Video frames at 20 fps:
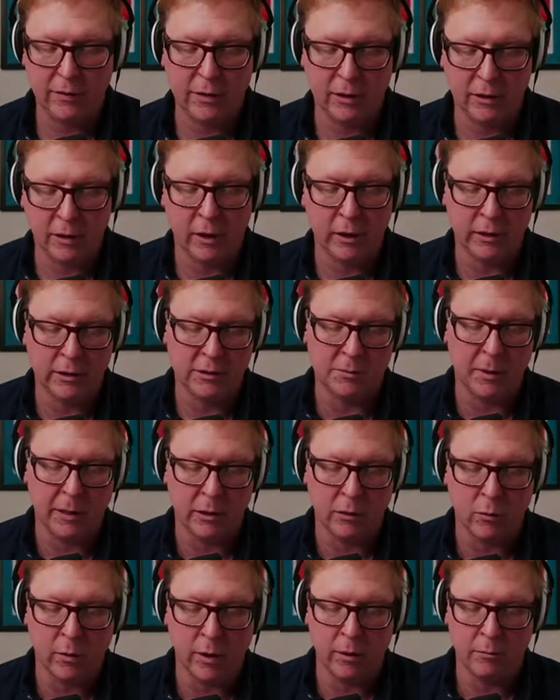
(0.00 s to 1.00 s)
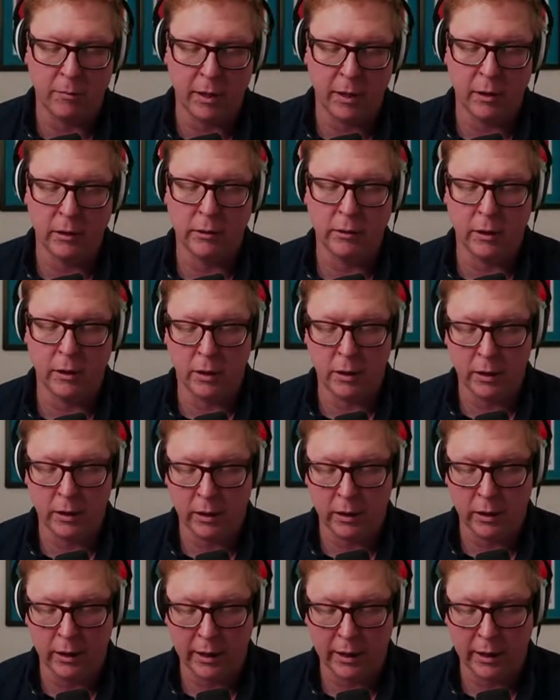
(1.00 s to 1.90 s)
than non-Hispanic white male uh,